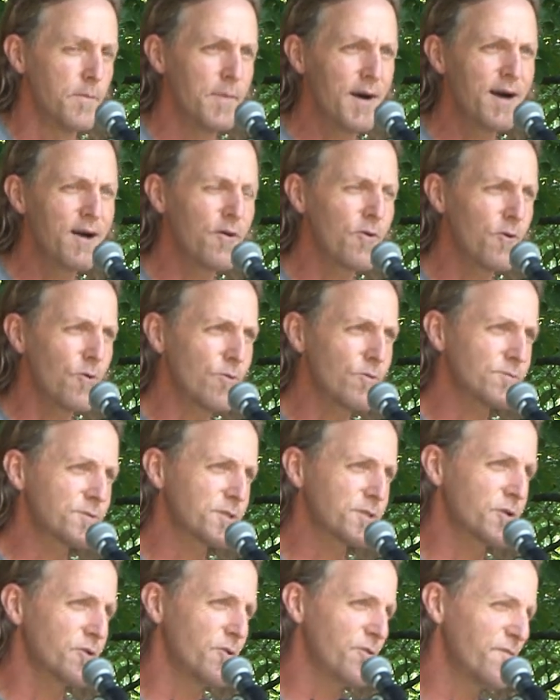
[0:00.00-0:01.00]
my old
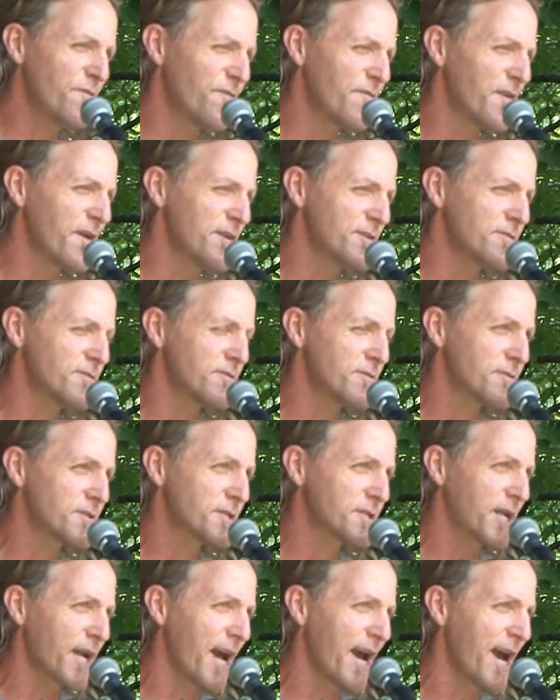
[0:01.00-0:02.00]
school friends are
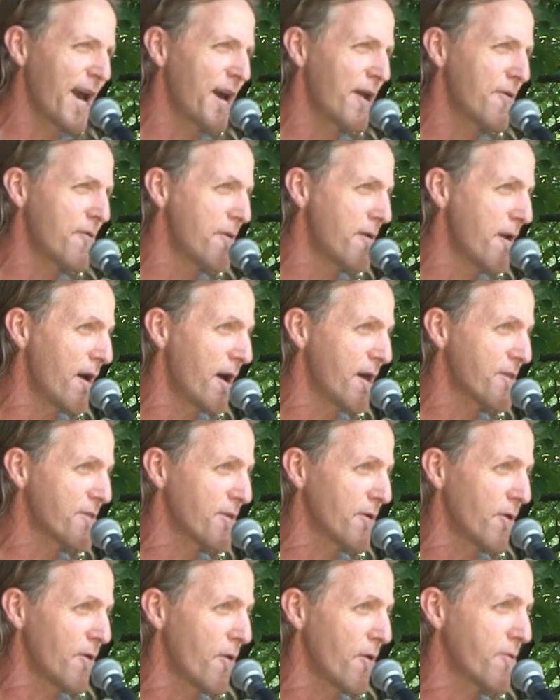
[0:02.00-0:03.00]
scattered. I
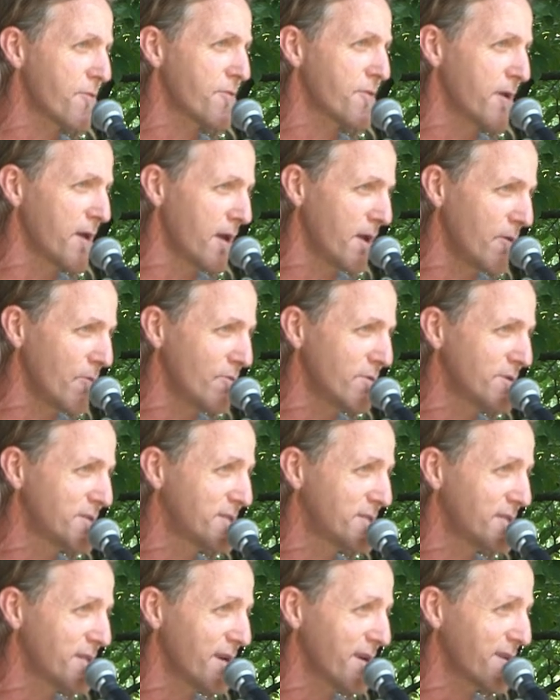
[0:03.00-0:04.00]
thought they would
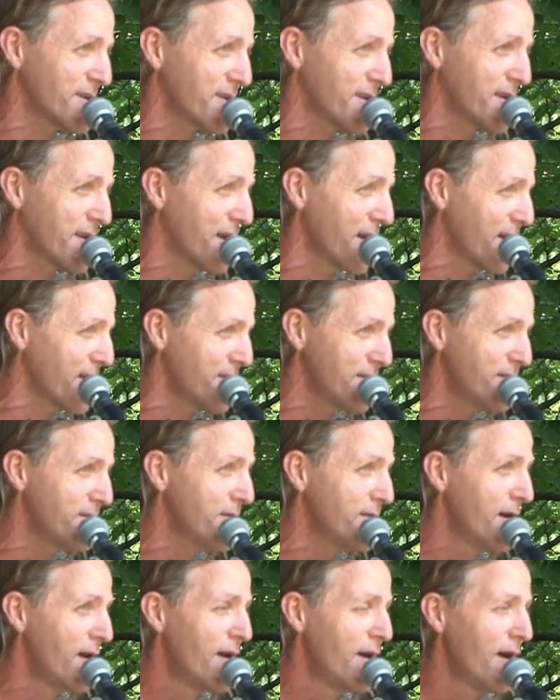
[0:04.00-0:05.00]
stick together.
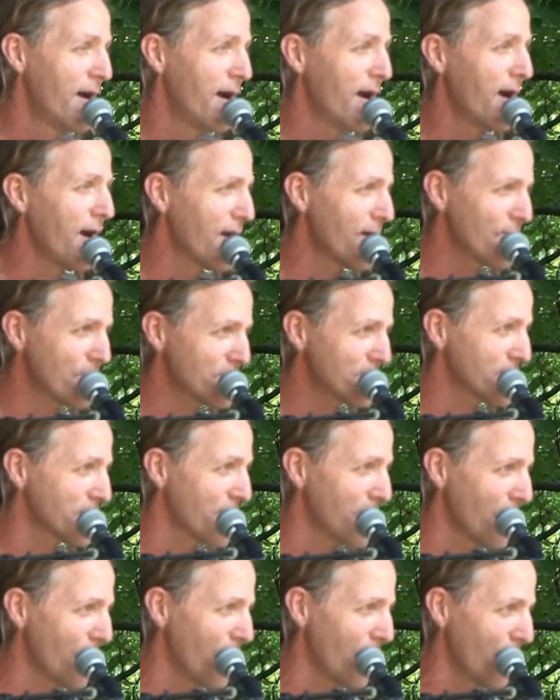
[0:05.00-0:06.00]
I was
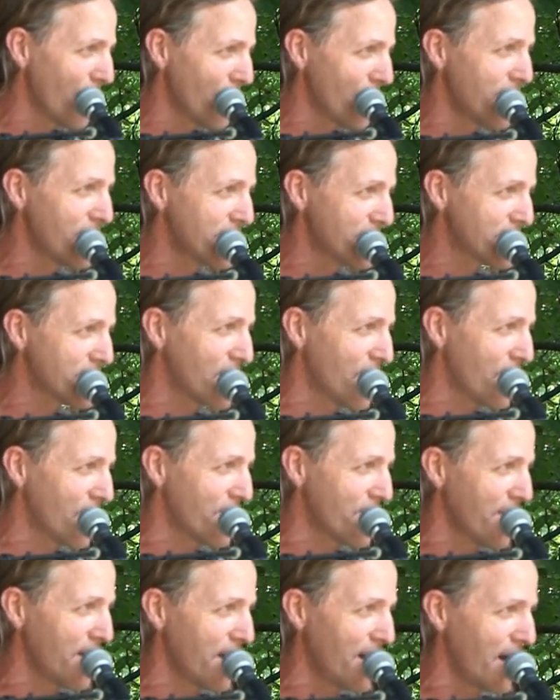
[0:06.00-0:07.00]
always
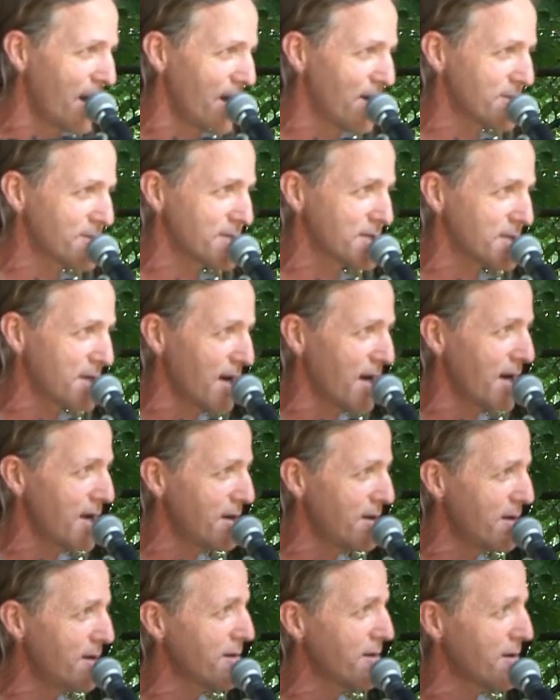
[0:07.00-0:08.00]
on the
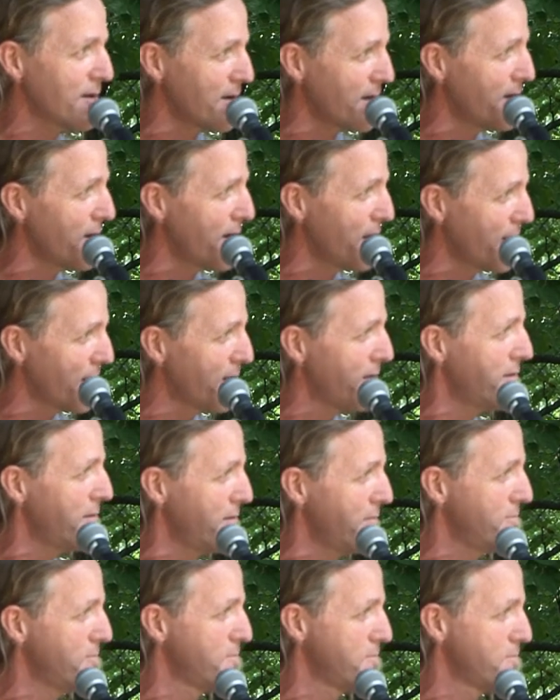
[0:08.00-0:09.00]
outside looking in.